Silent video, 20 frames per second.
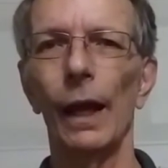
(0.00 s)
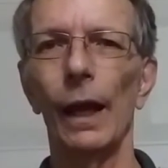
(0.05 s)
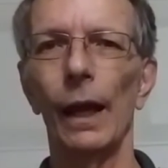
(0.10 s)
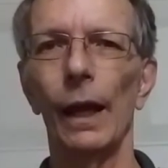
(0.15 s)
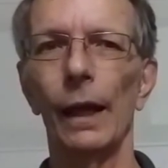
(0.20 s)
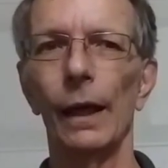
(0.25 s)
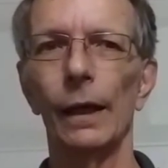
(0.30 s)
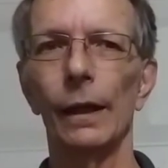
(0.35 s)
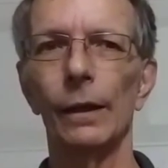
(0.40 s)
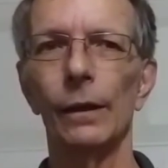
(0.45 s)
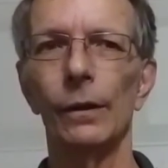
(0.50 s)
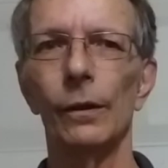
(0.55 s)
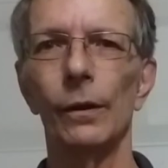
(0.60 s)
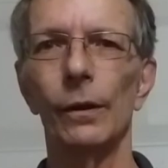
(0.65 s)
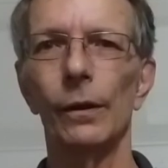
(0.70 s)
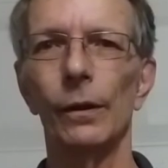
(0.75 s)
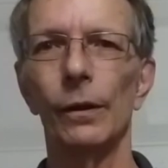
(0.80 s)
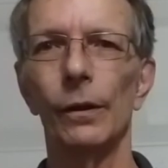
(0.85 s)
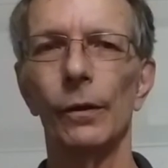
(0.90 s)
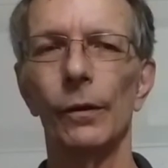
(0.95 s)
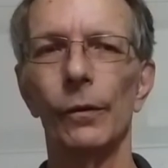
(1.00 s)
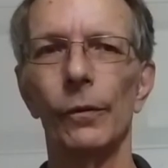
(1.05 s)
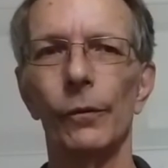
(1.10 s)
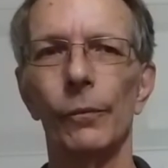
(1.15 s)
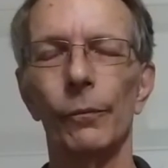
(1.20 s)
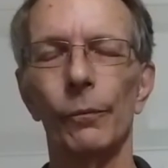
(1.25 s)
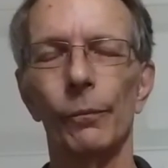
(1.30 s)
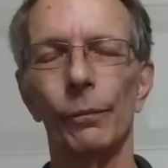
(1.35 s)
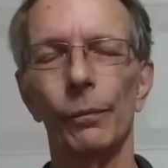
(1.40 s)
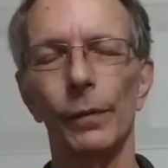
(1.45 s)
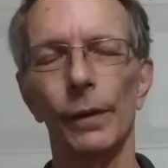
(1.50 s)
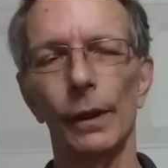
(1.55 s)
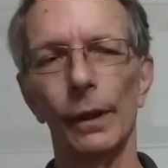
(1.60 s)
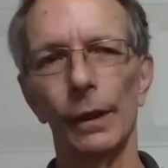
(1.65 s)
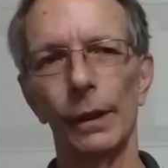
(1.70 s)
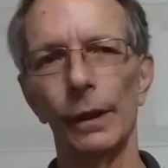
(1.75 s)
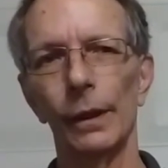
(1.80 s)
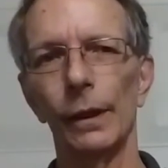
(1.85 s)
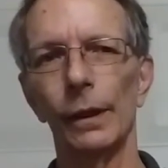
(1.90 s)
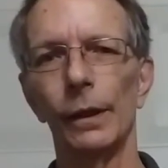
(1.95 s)
and
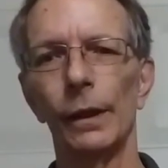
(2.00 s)
it